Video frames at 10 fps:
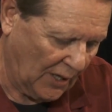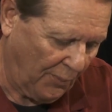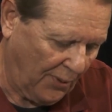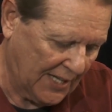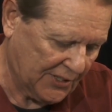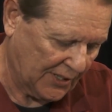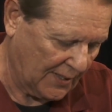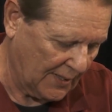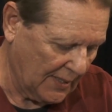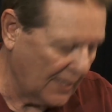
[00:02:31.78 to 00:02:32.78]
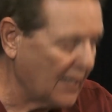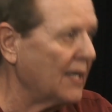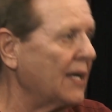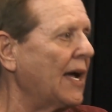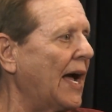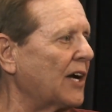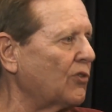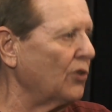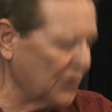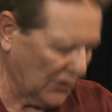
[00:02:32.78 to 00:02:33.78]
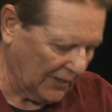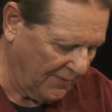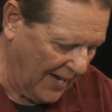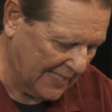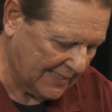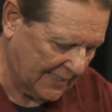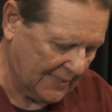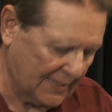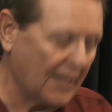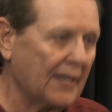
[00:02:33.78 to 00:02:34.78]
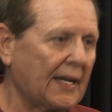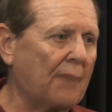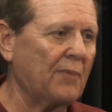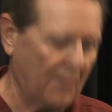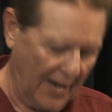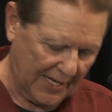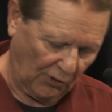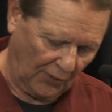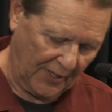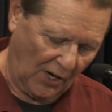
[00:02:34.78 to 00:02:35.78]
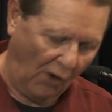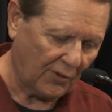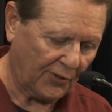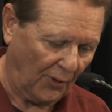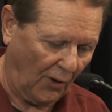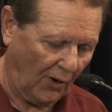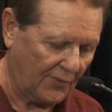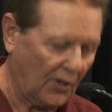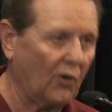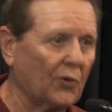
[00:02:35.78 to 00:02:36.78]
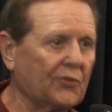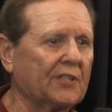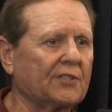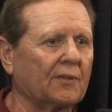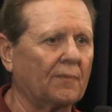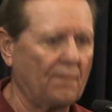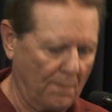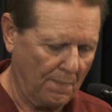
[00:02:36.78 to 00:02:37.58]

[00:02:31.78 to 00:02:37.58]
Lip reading: and oppression, and crucial advances can be made toward the overthrow of the whole system.